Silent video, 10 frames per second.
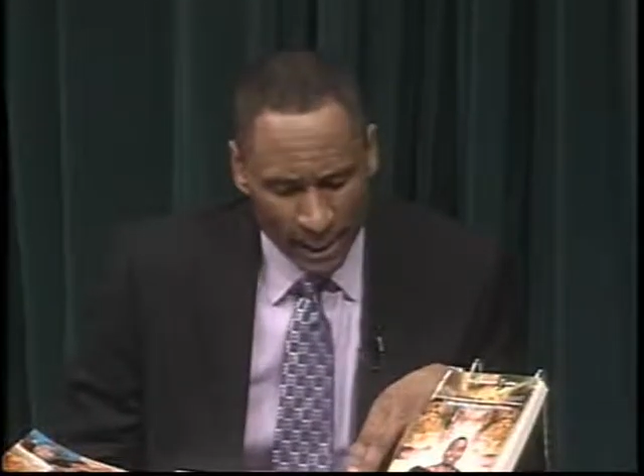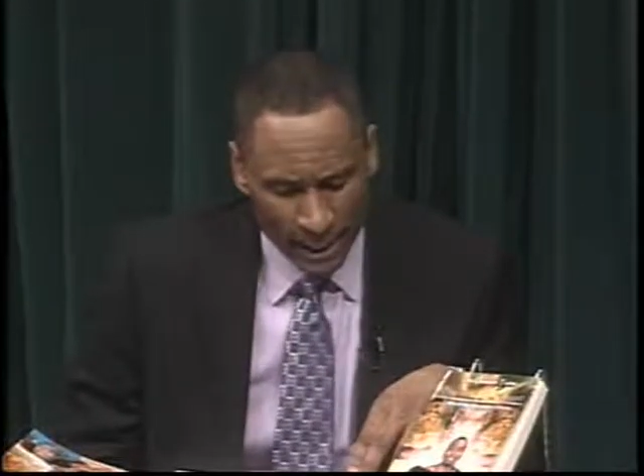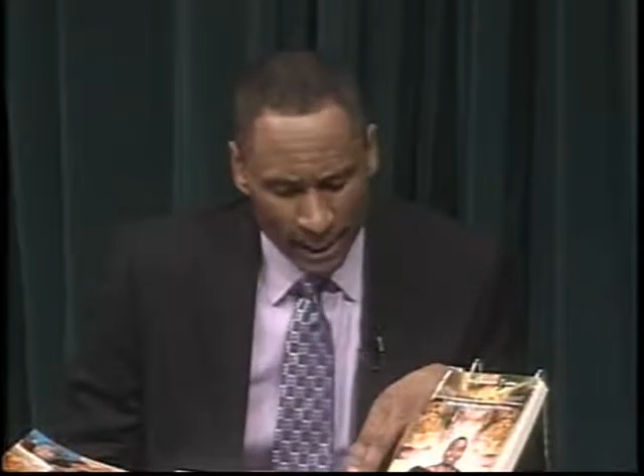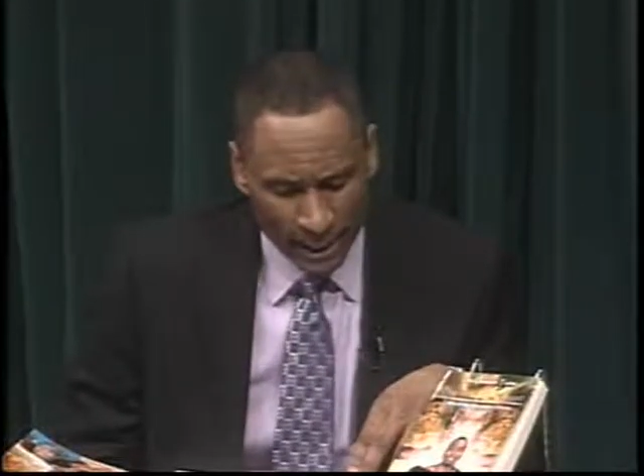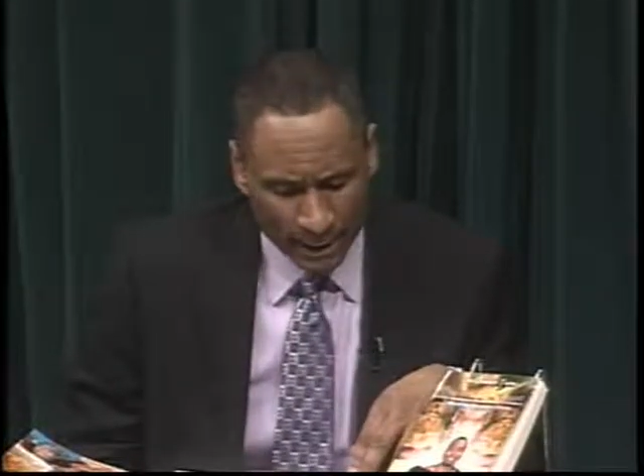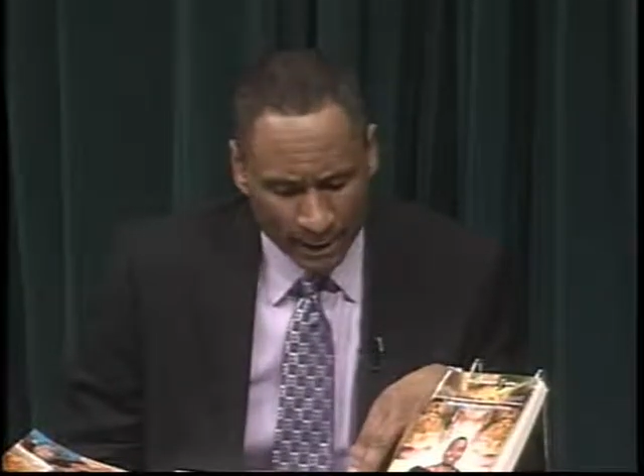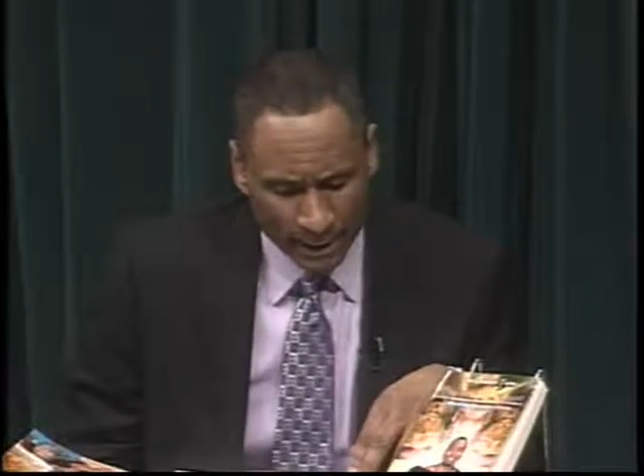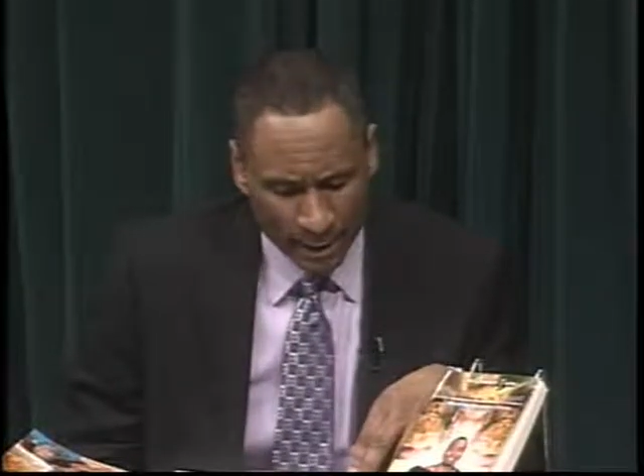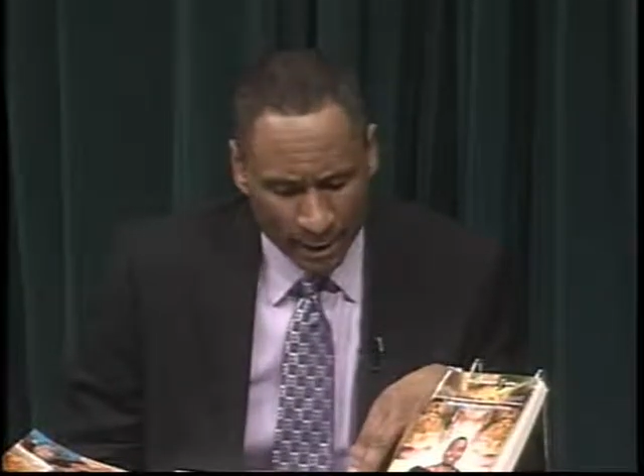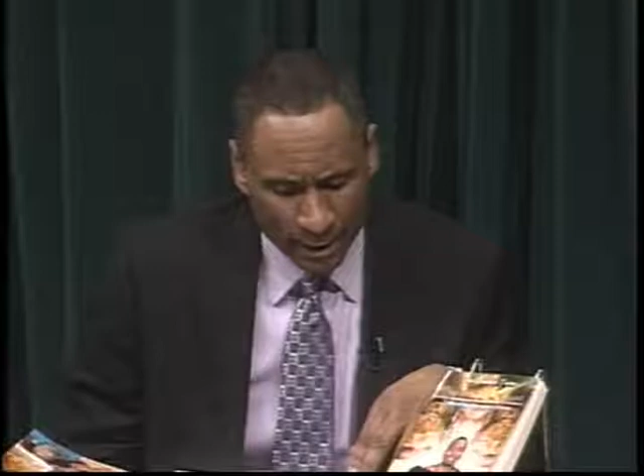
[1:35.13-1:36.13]

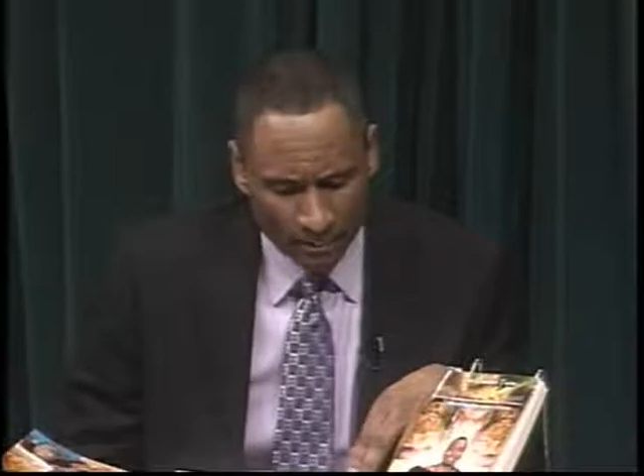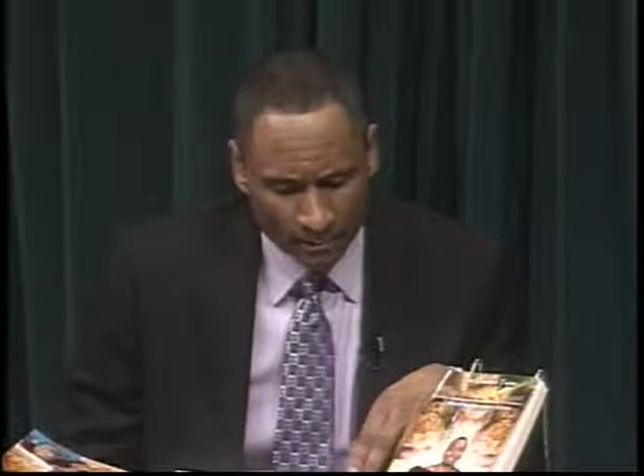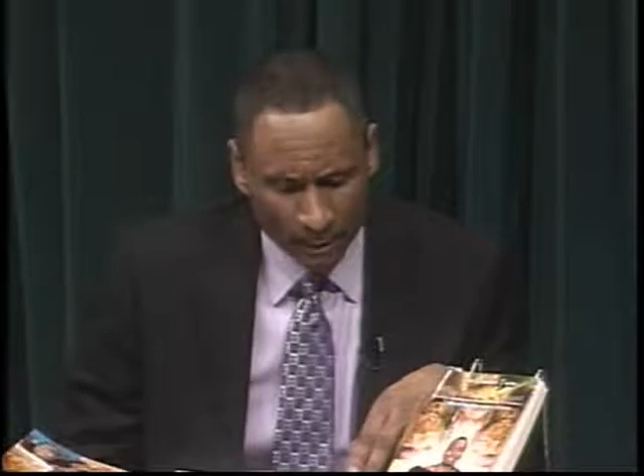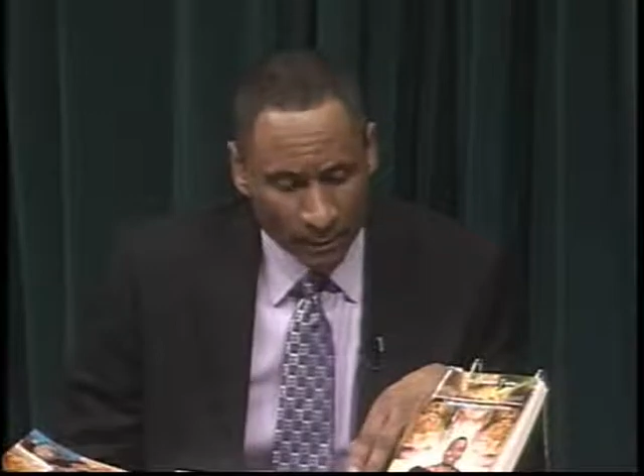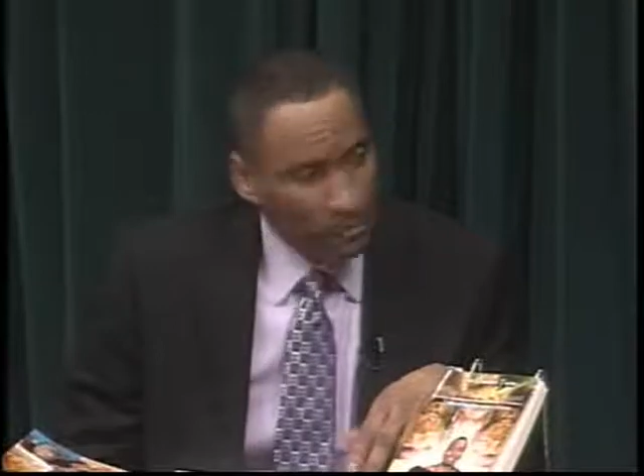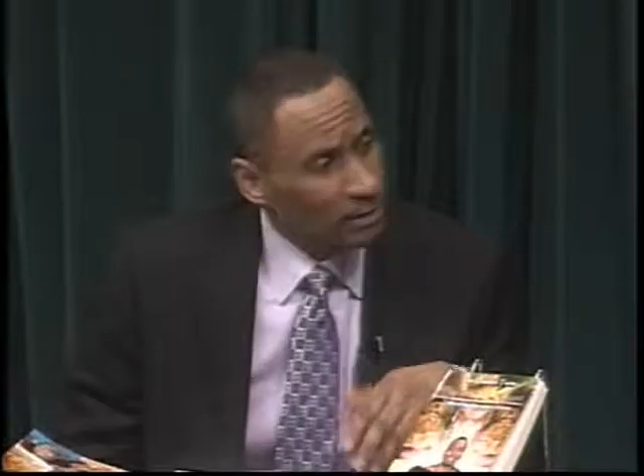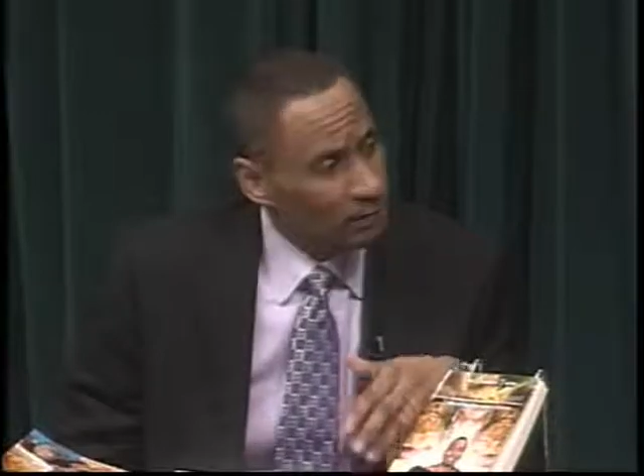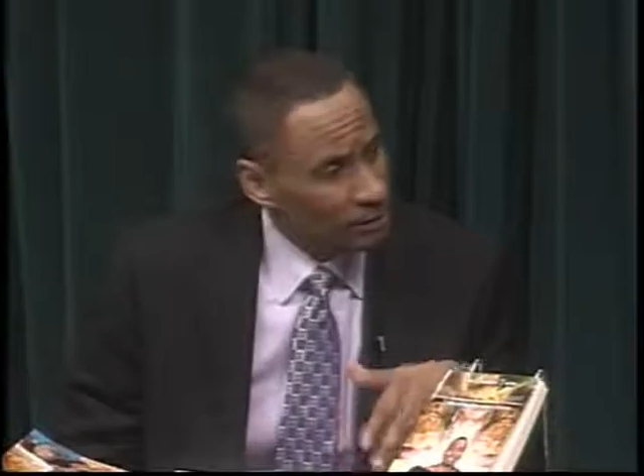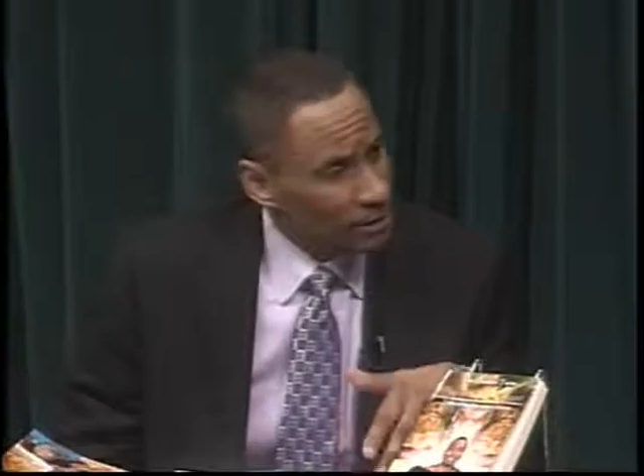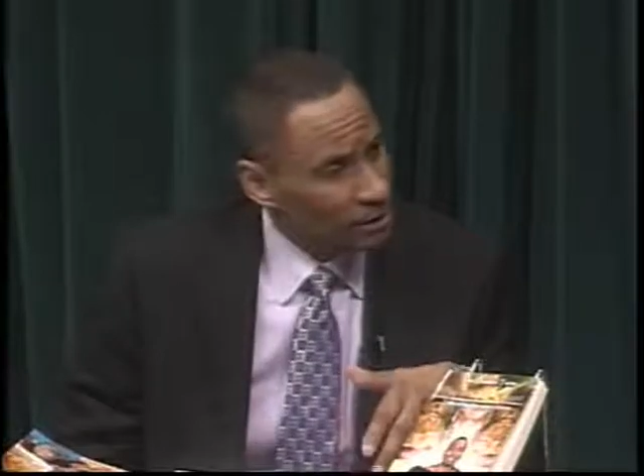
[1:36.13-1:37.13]
And he was a
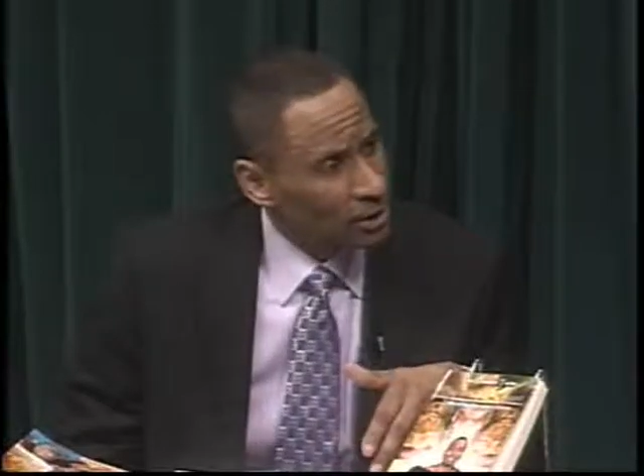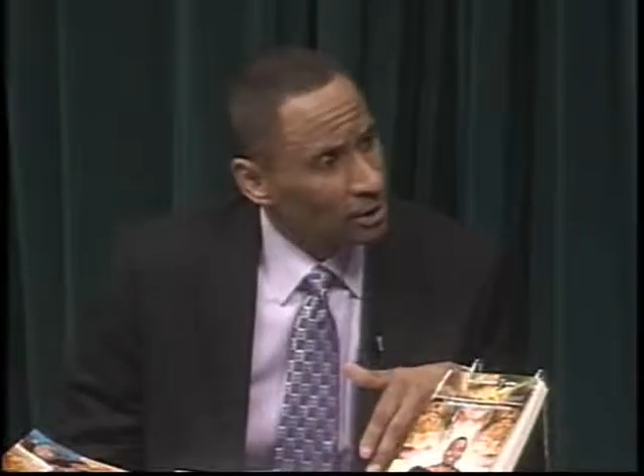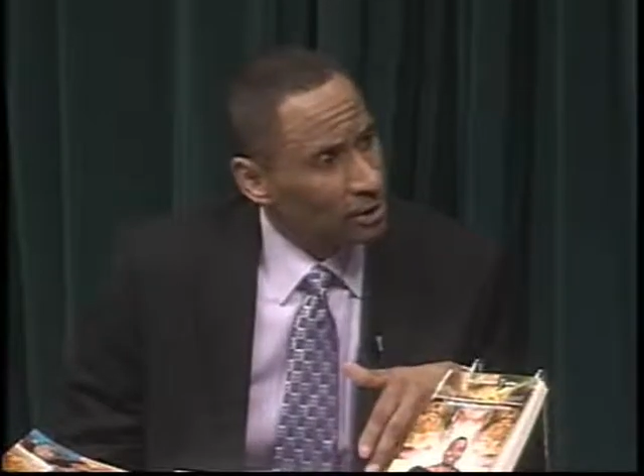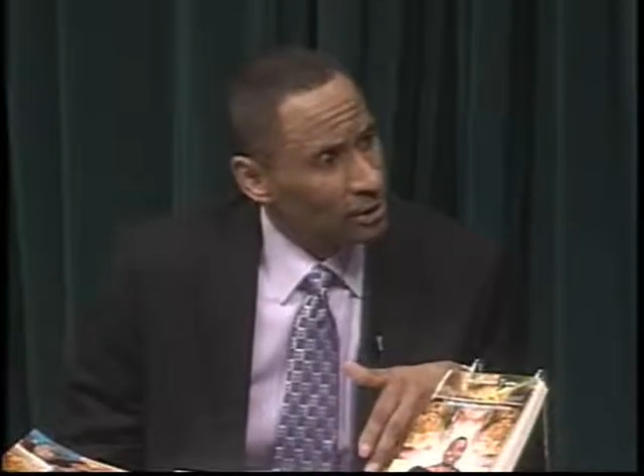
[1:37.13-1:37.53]
physician